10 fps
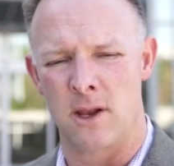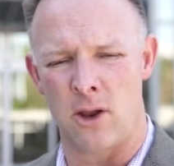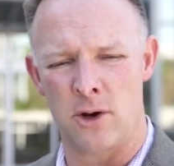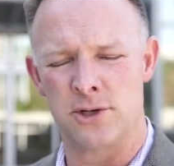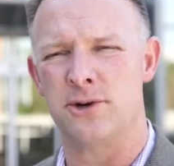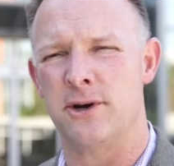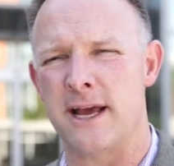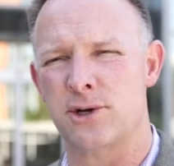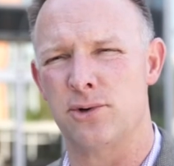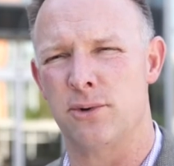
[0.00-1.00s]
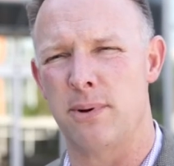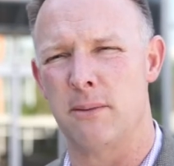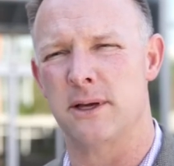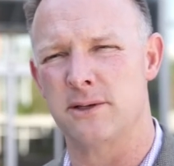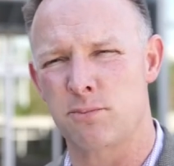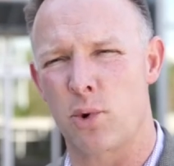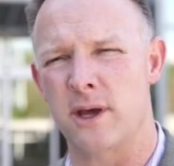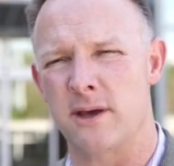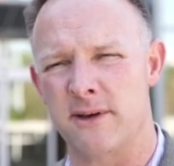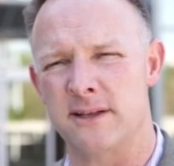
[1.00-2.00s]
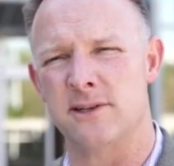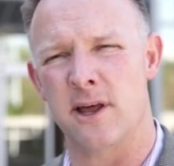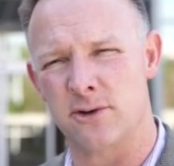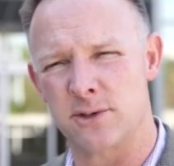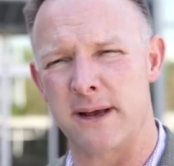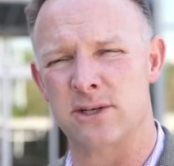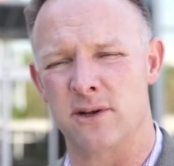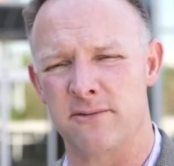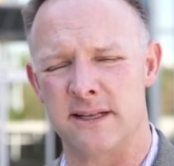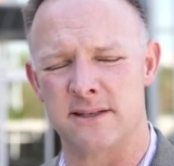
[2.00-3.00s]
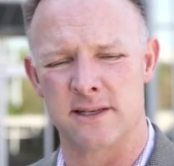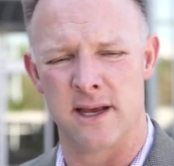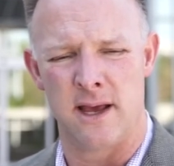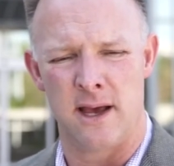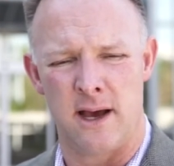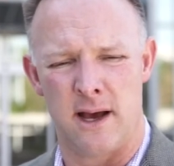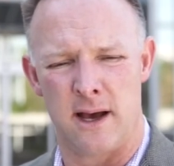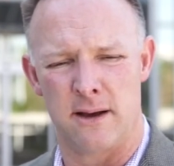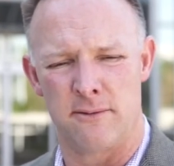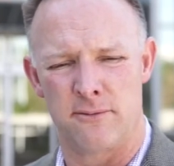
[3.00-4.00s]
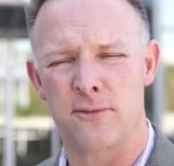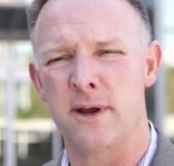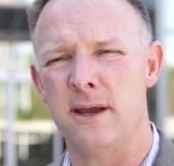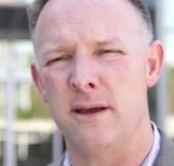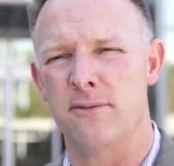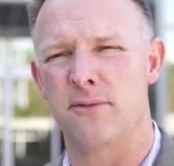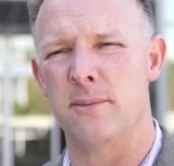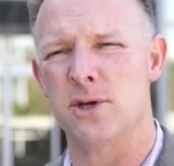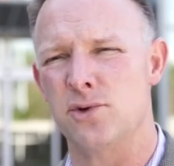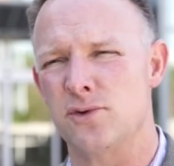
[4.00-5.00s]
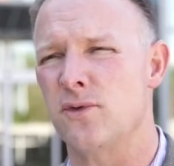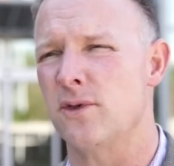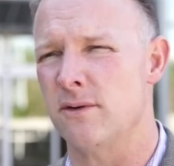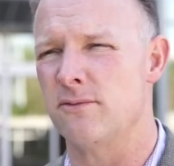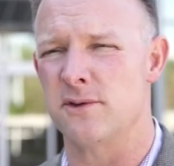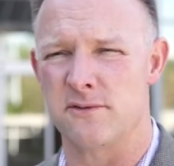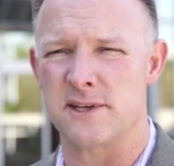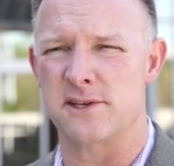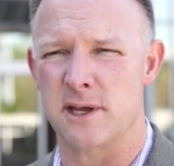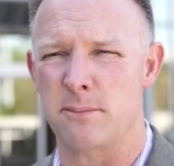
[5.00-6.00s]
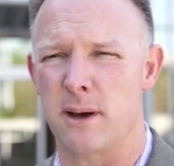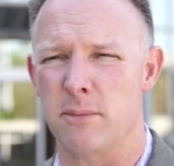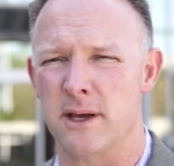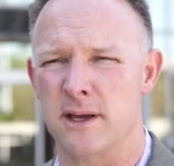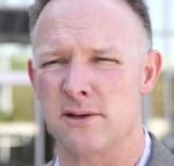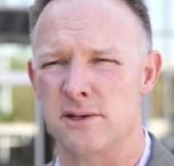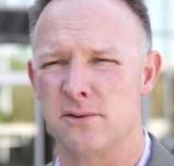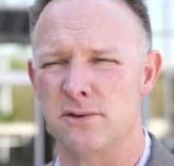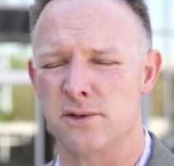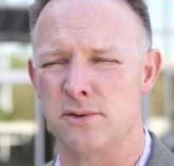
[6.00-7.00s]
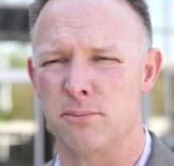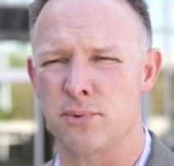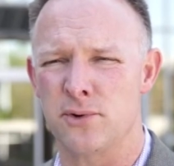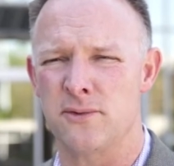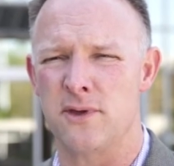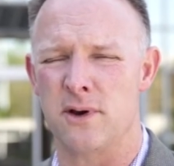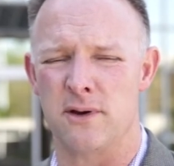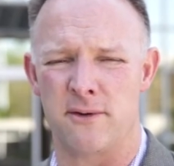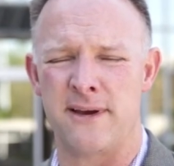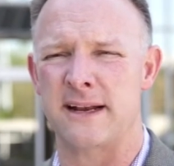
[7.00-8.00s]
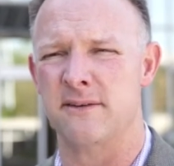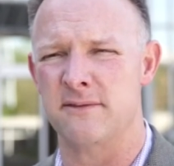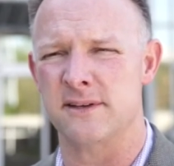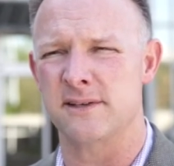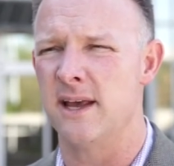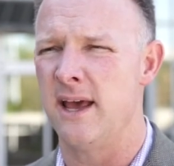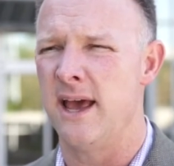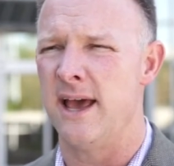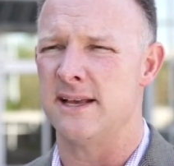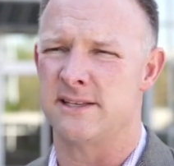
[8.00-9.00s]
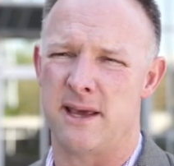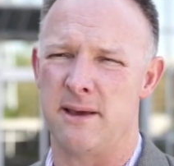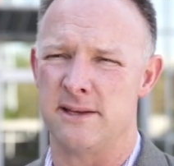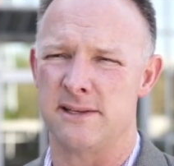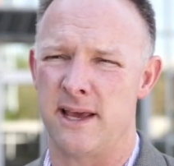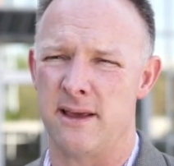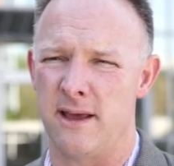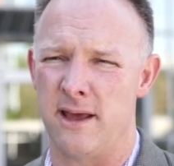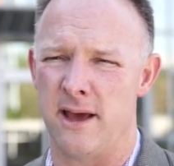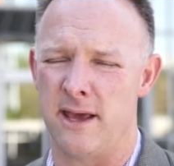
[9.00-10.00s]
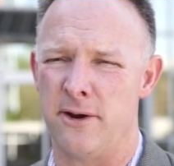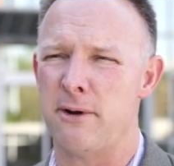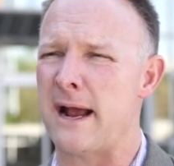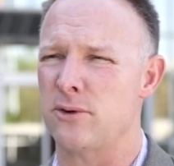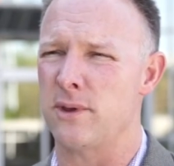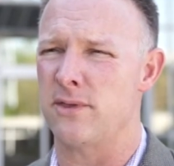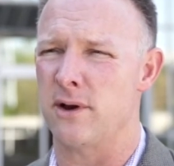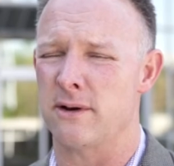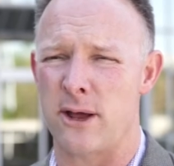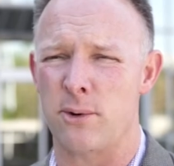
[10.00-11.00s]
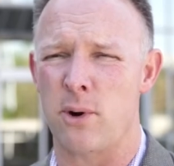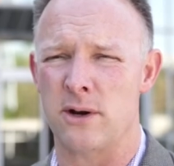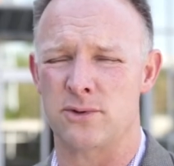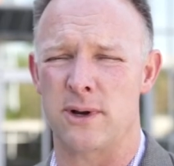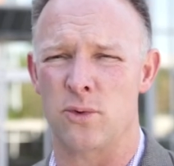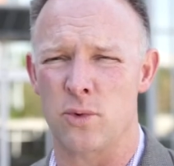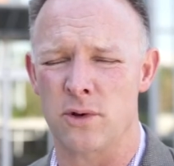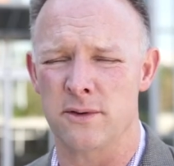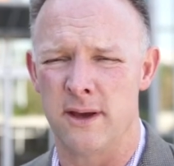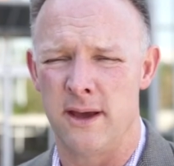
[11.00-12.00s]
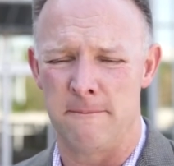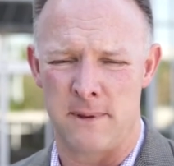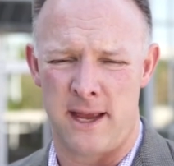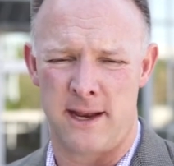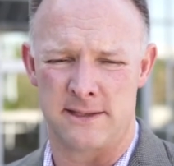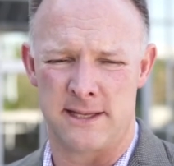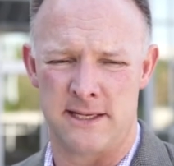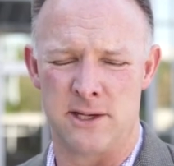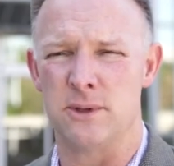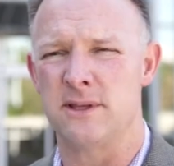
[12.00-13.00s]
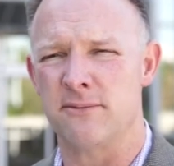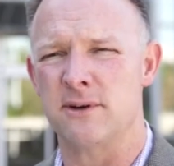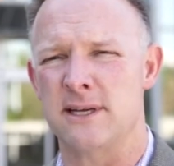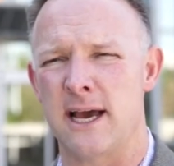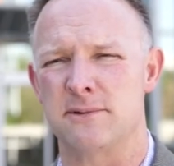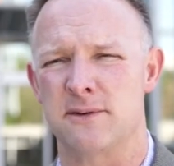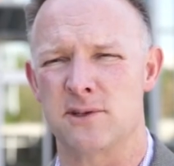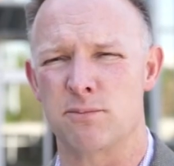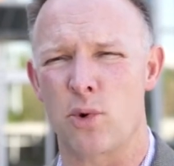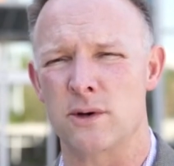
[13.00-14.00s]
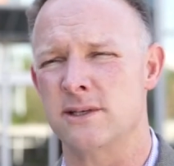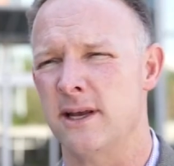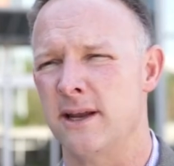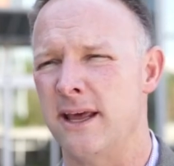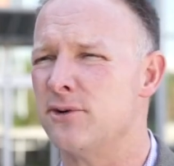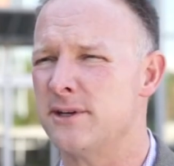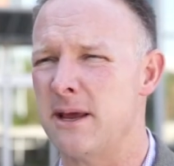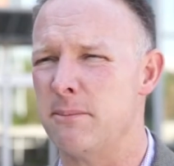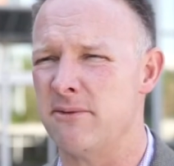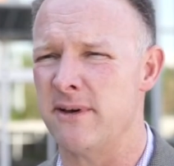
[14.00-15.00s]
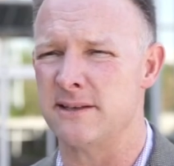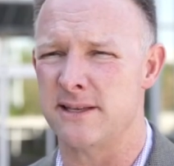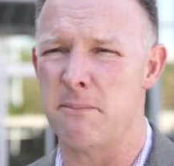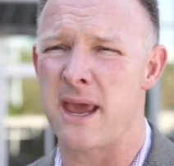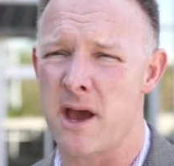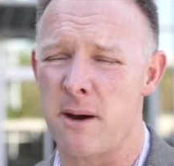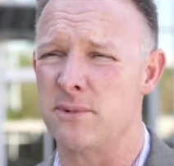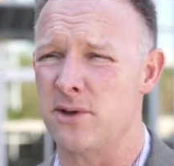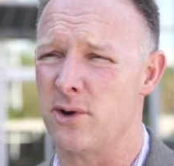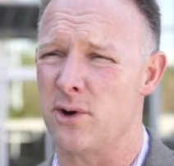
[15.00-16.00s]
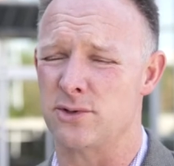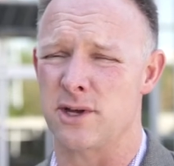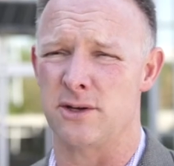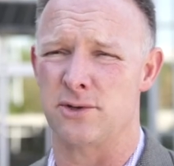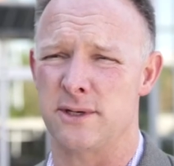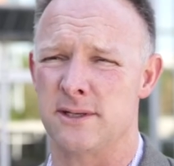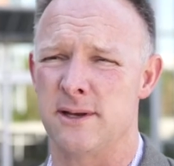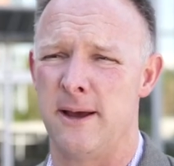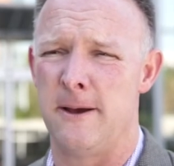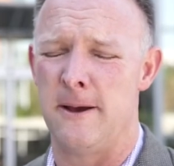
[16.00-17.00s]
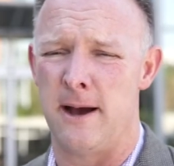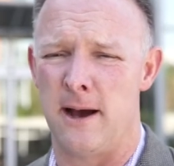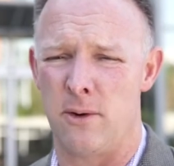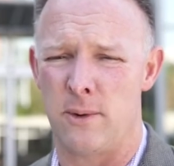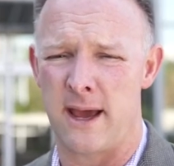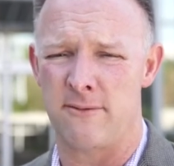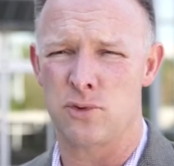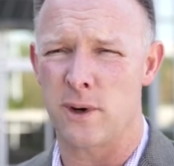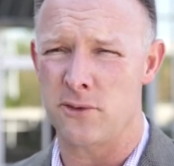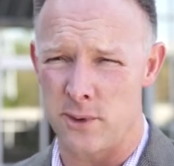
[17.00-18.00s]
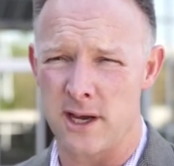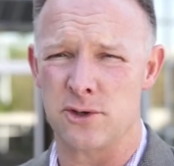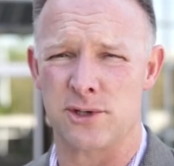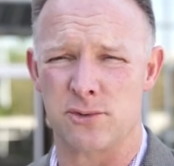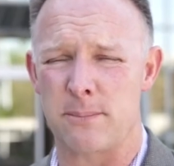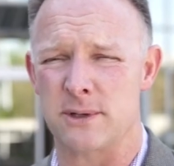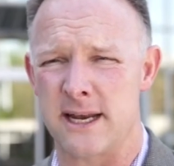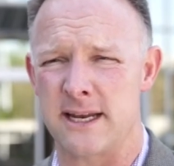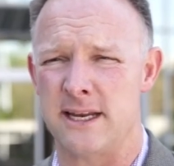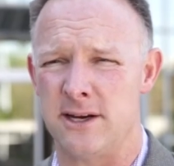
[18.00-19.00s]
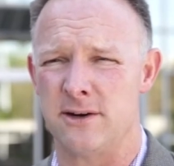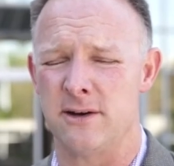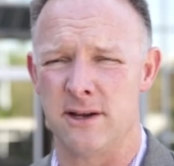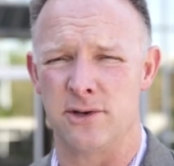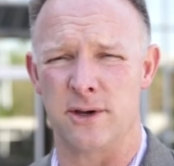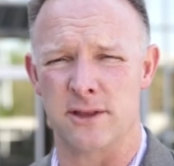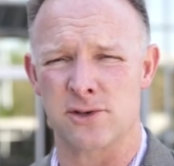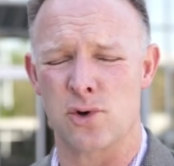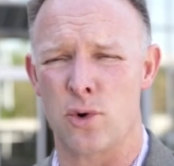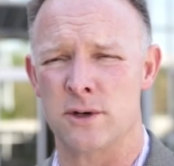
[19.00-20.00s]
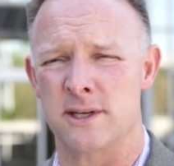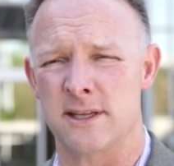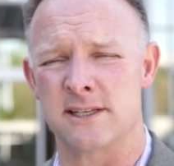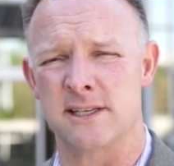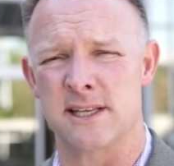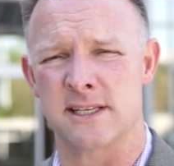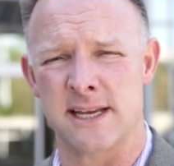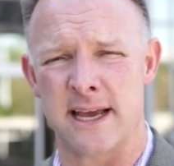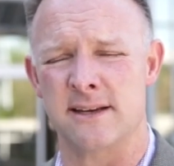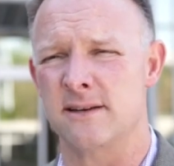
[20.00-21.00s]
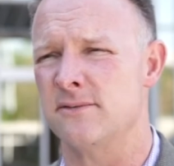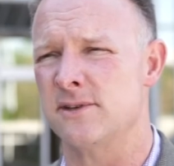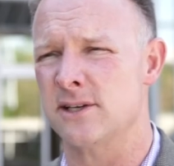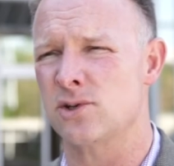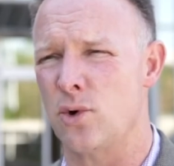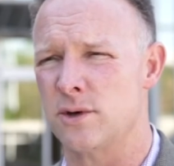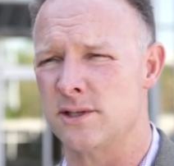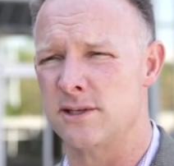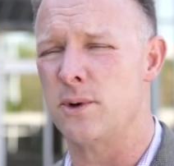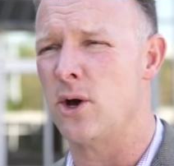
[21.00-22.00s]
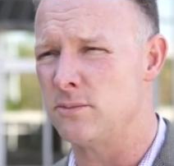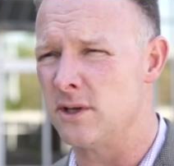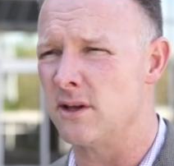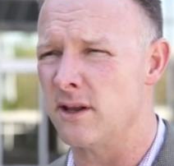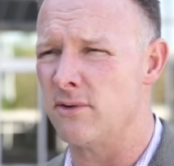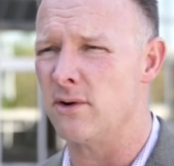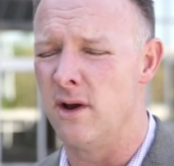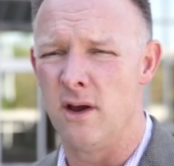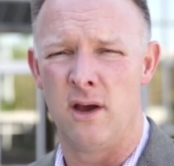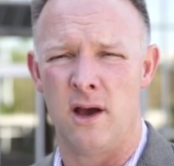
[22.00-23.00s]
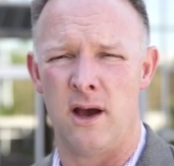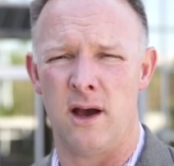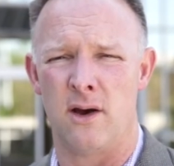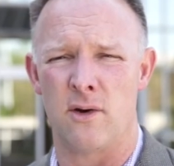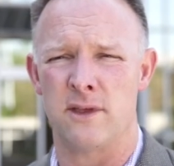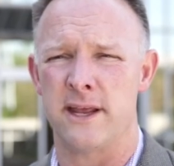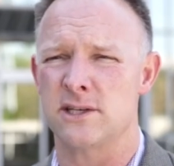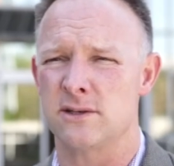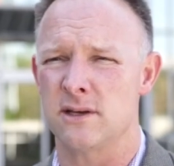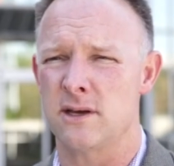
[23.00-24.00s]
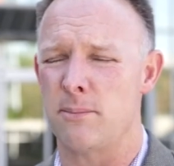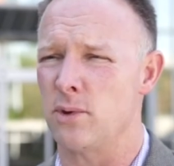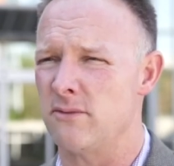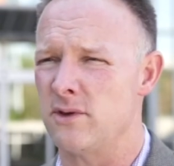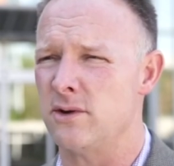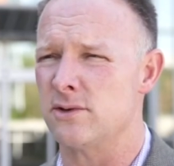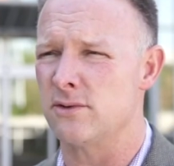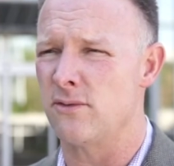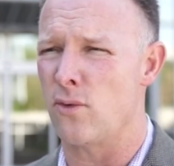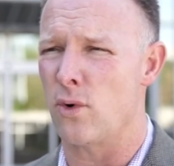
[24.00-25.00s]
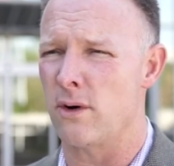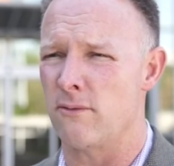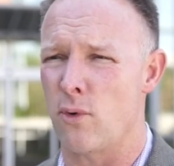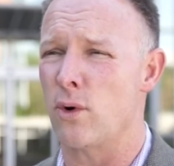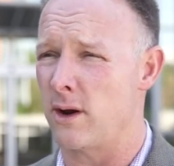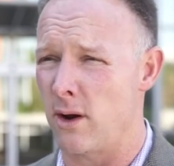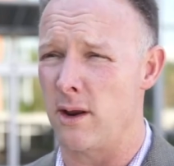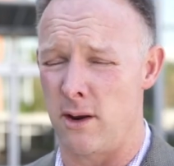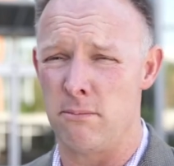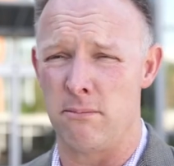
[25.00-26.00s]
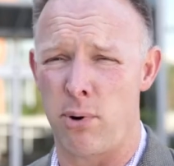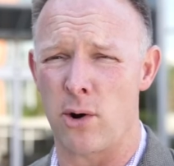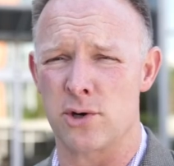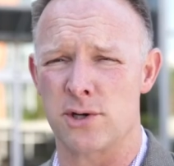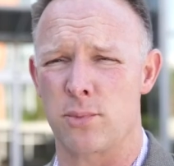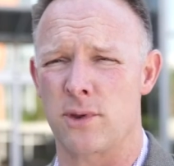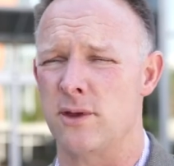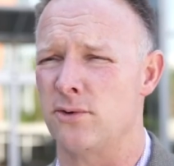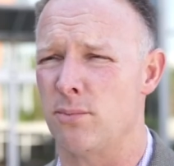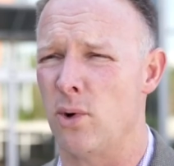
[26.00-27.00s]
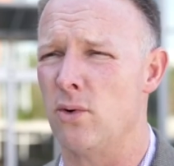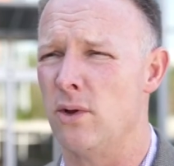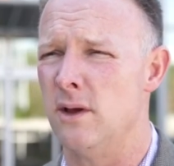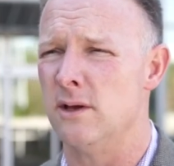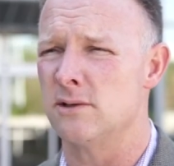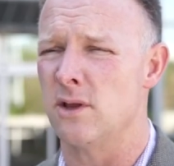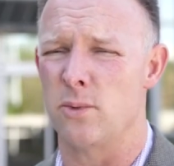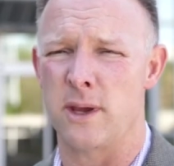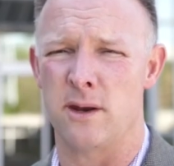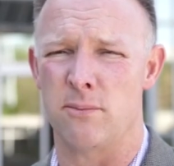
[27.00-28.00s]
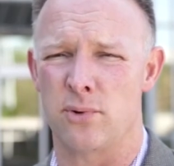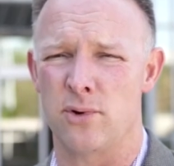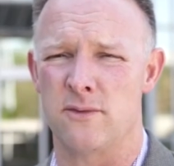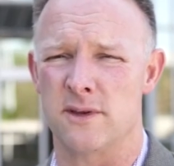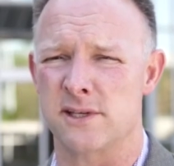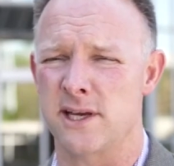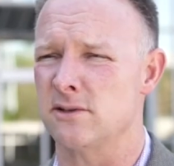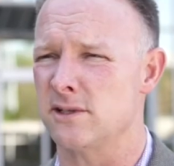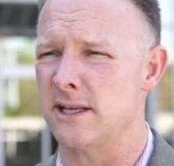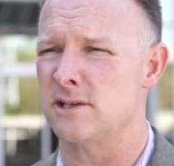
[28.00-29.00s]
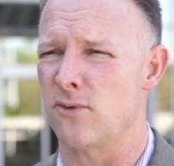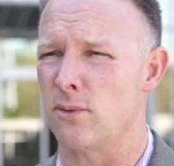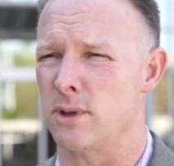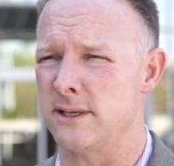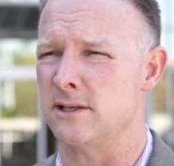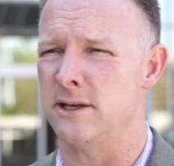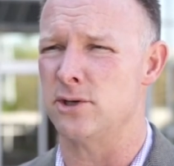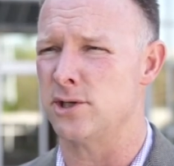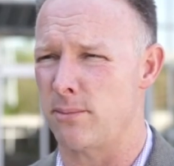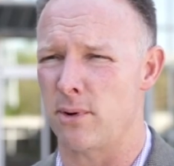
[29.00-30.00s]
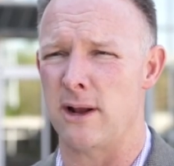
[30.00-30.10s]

large international public sporting events and other special events uh, free from issues for the for the visiting public and to to improve their effectiveness as they as they uh, interact with their counterparts around the world and as they deal with different types of sports and entertainment events that may come to their host countries. Uh, we have 23 countries represented here during this course, and this is the second of six courses that we hope to deliver uh, over the next couple of years for, for uh, in partnership with Interpol so that we can improve the skill sets for police leadership